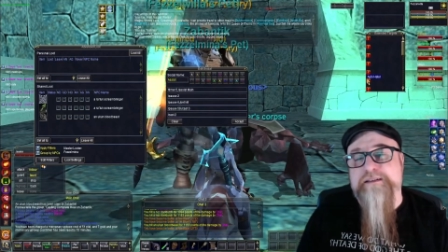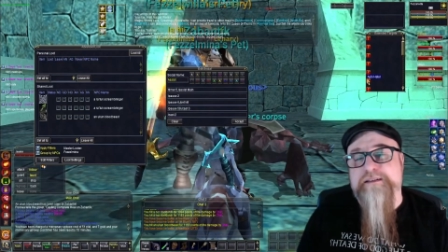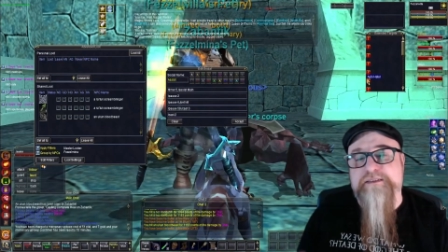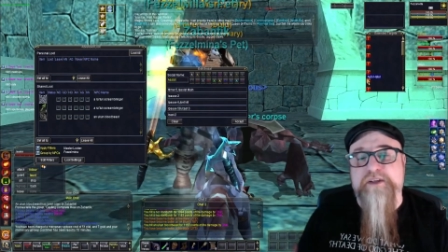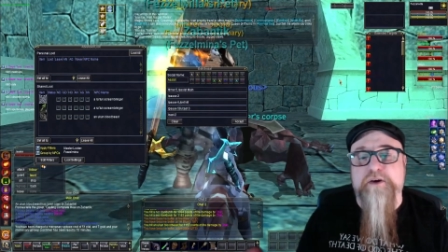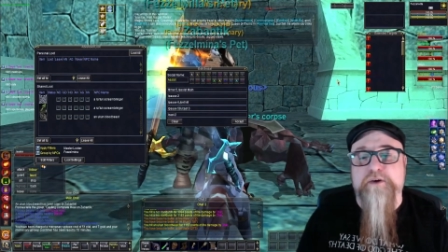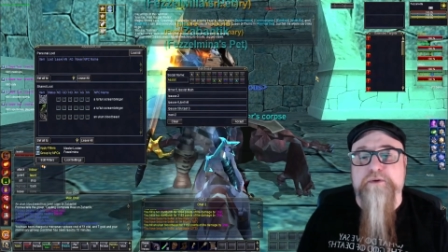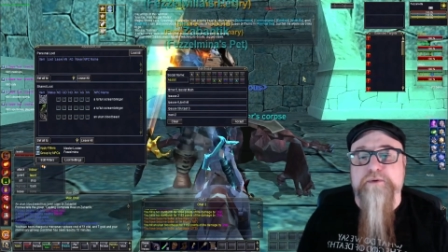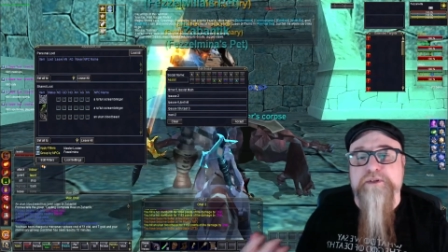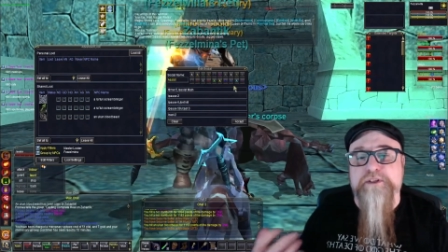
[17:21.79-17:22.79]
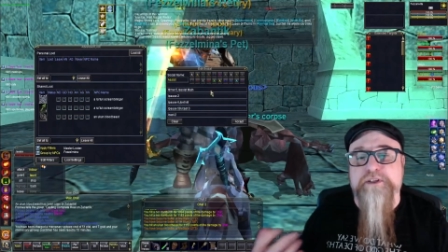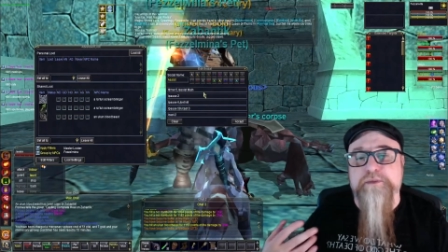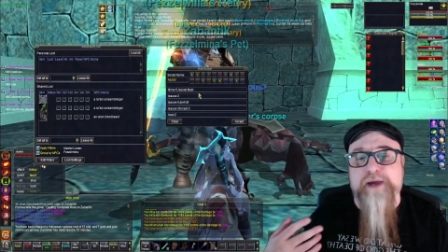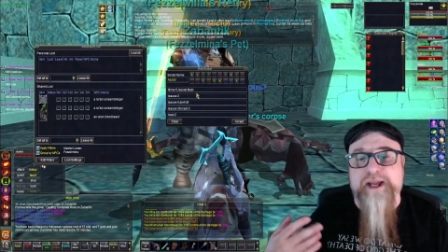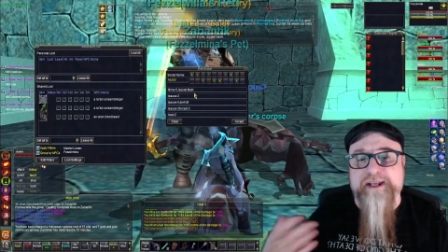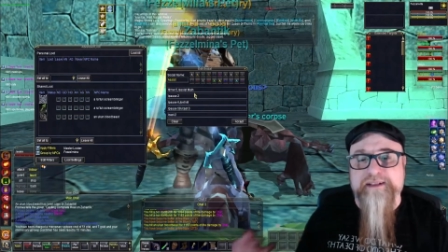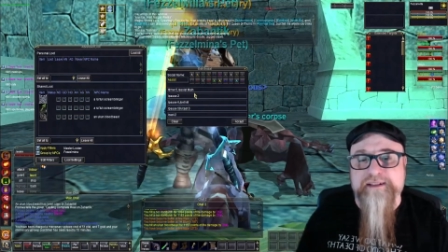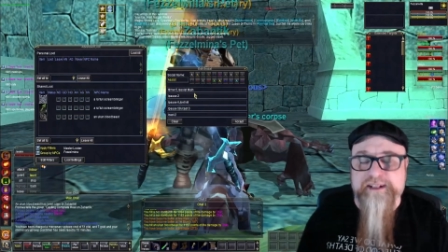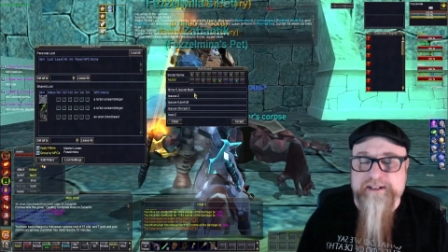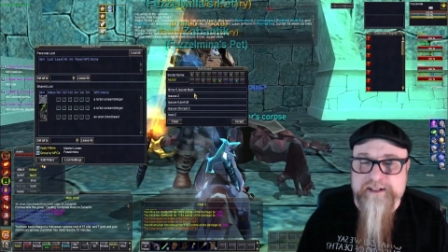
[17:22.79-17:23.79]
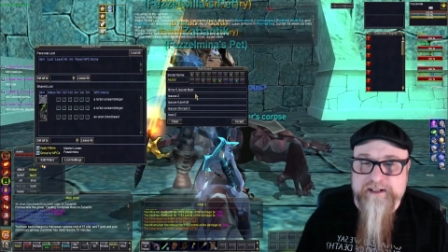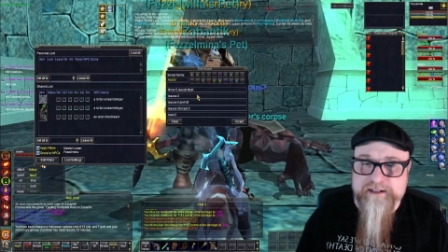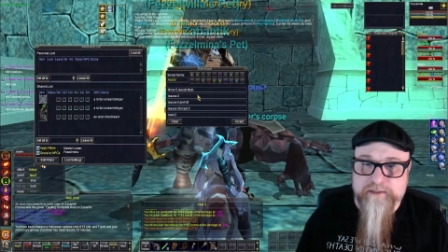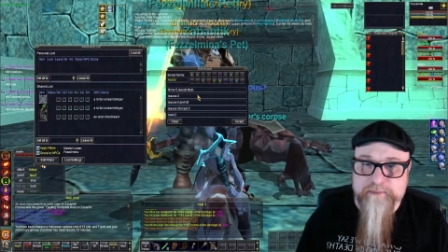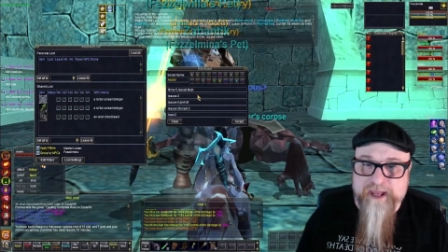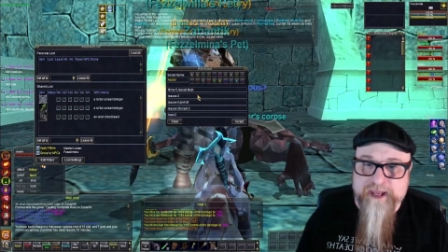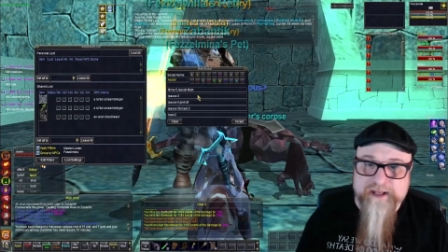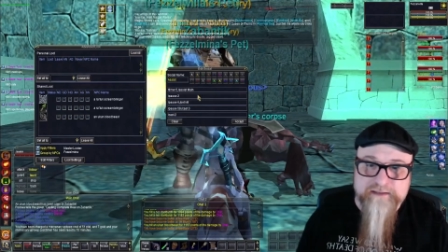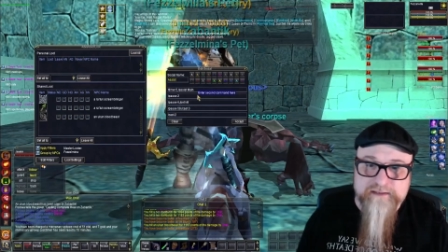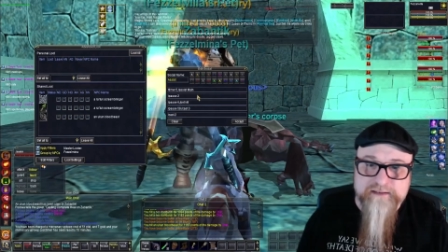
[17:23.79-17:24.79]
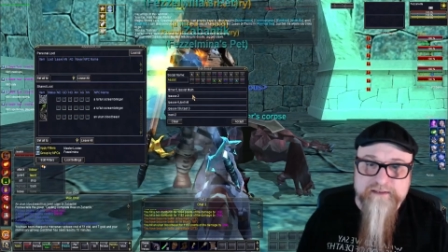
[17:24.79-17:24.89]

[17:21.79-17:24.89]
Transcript: So you might need a command